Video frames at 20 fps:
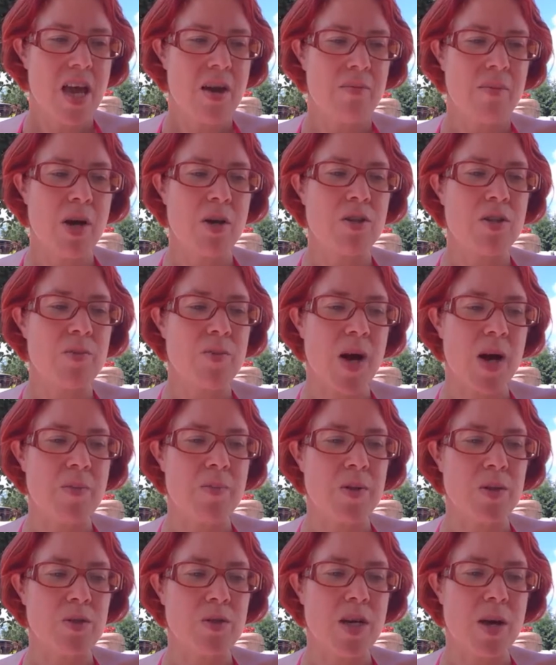A
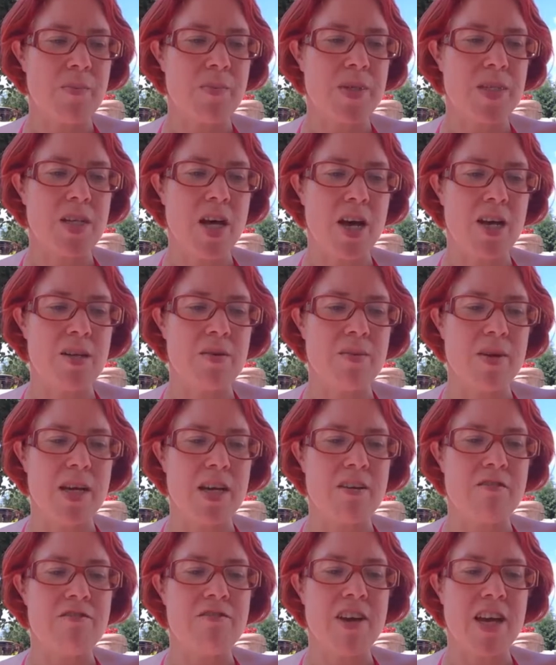motorbike pulled up beside me
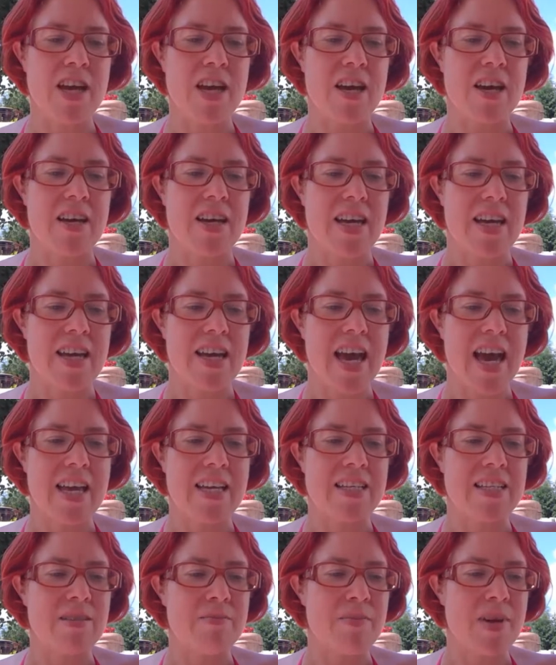and a figure,
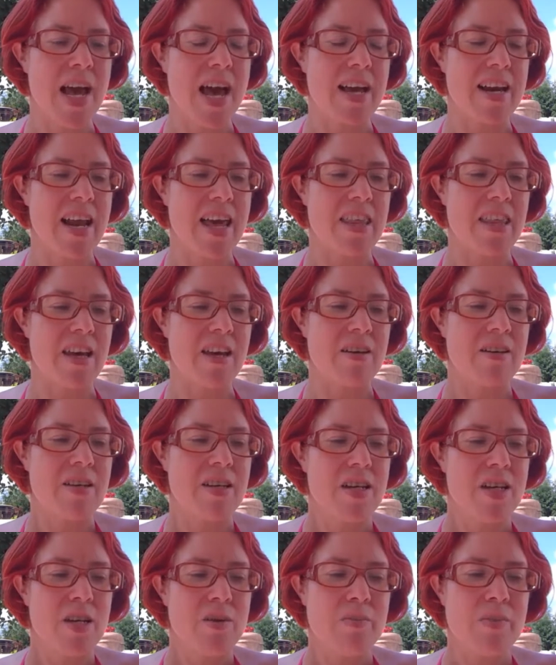encased in black leather,
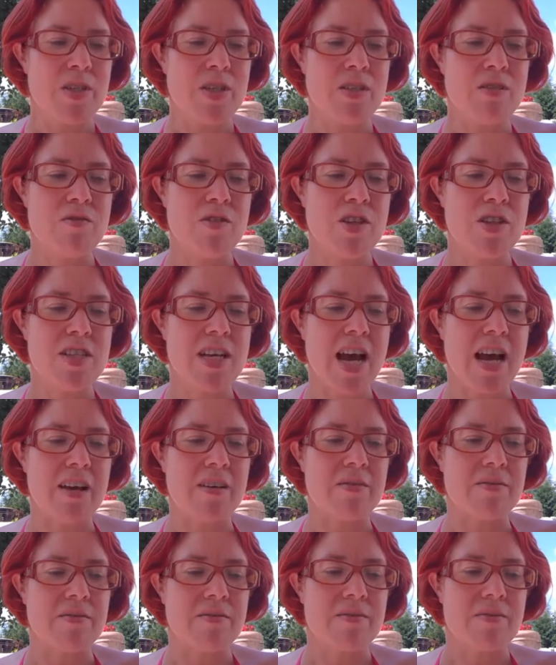put his foot
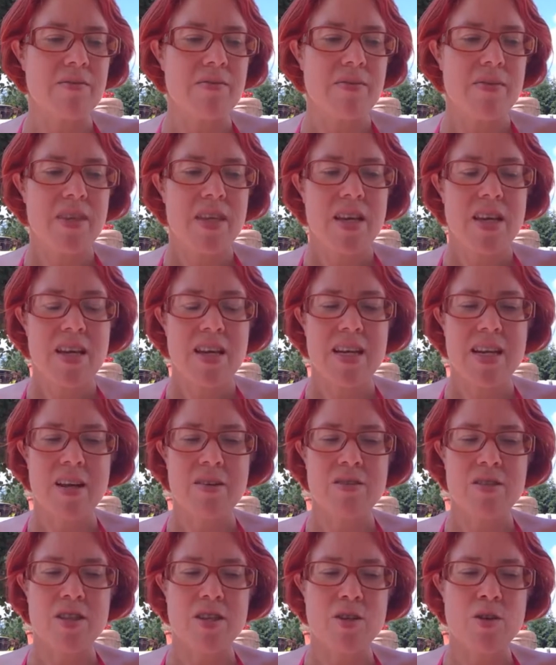down.
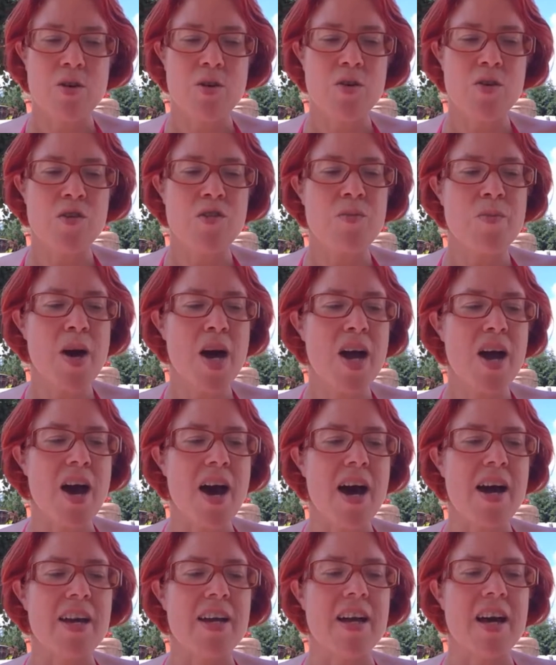And out of the corner of my
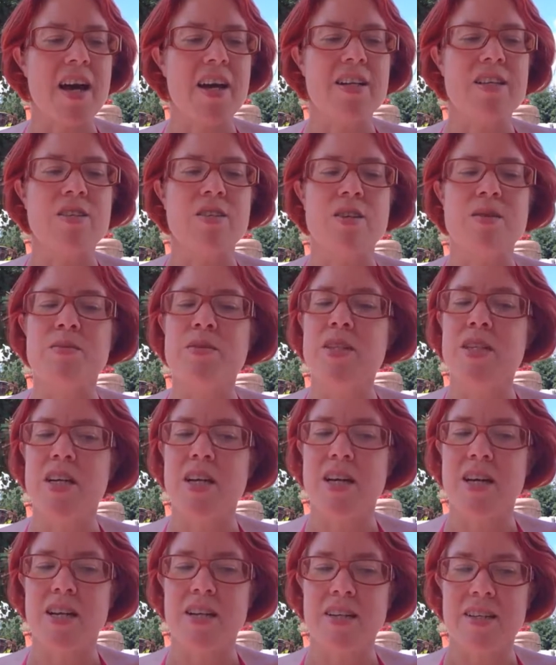eye, I saw him
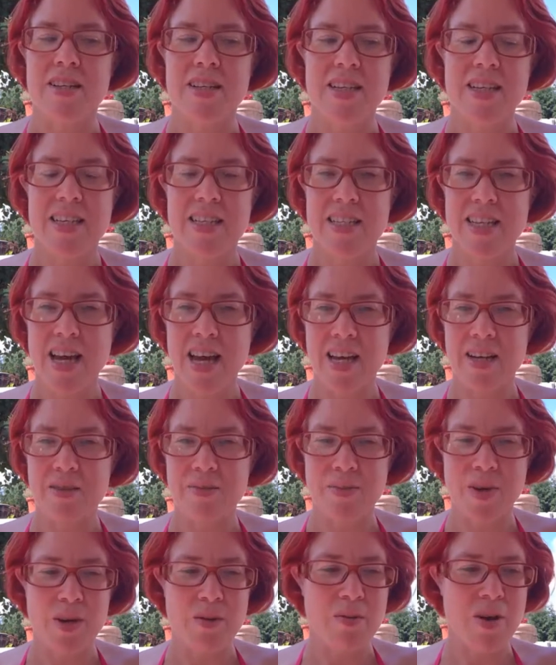turn his head
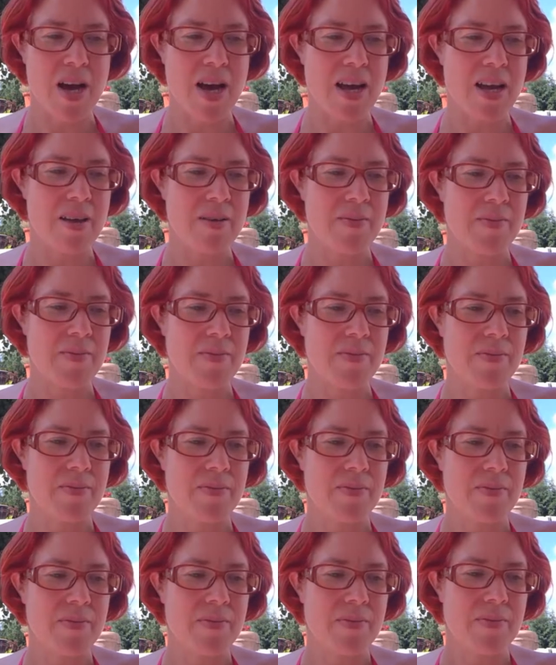my way.
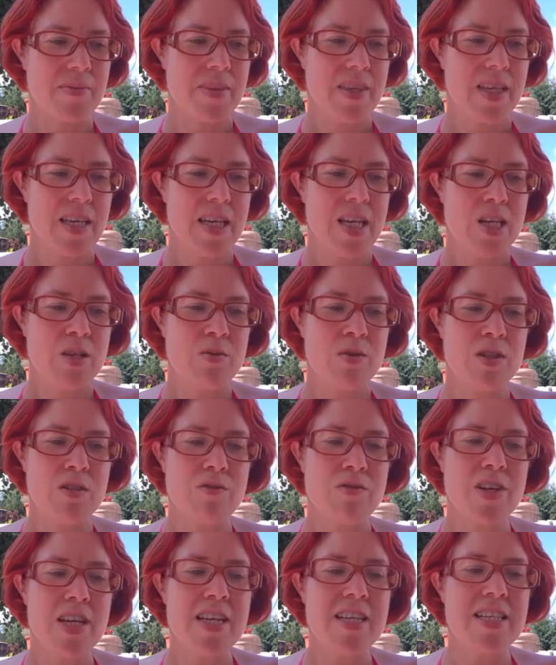It was a
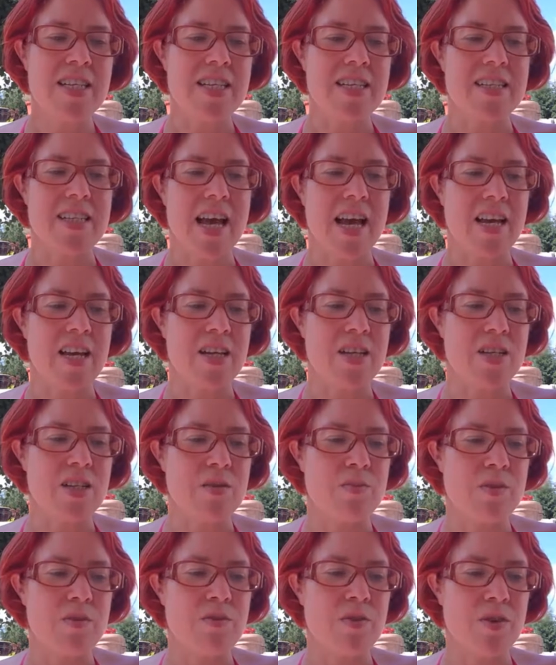fleeting
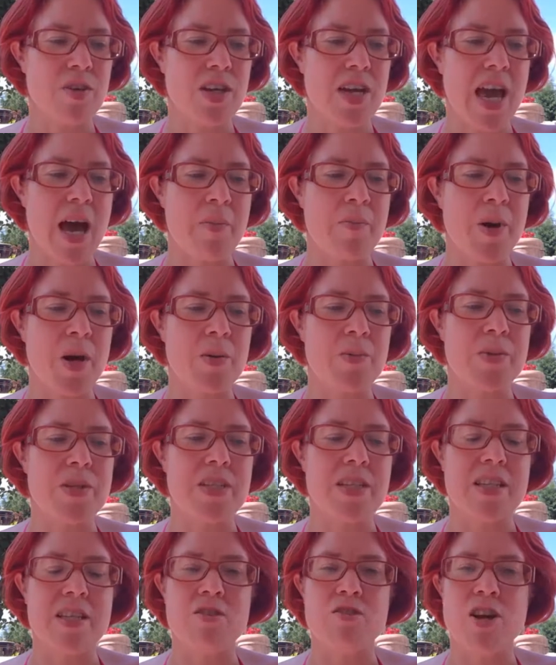second before the gap
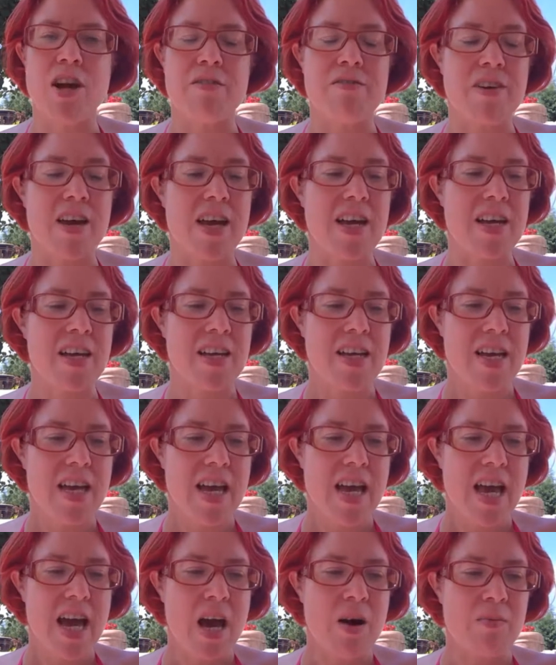opened in the traffic
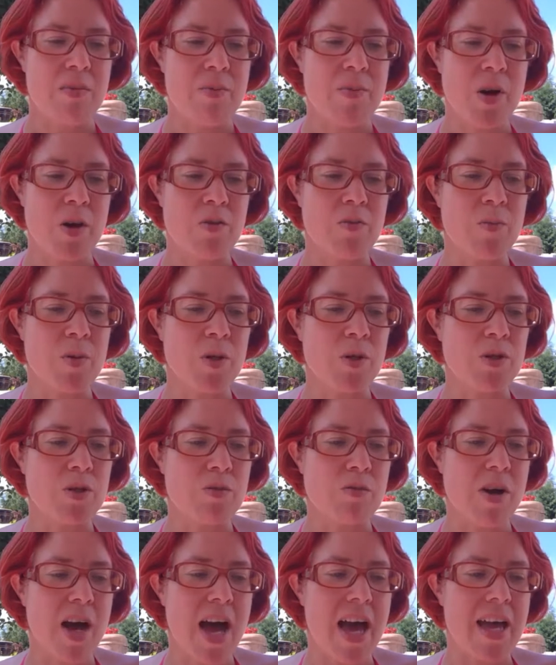and we both pulled
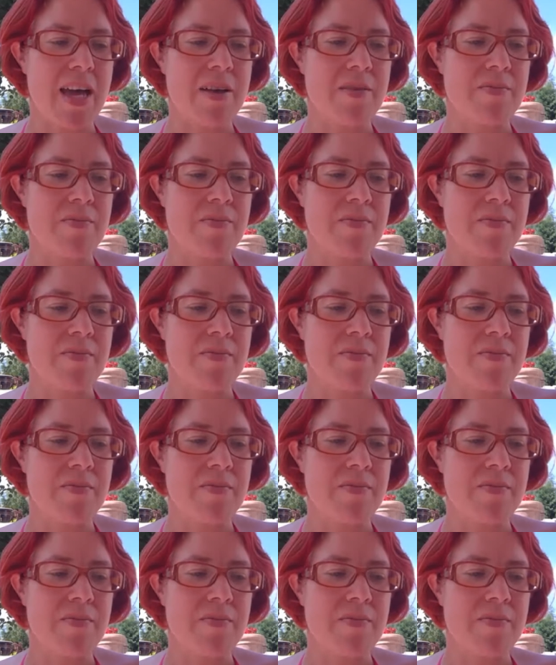away.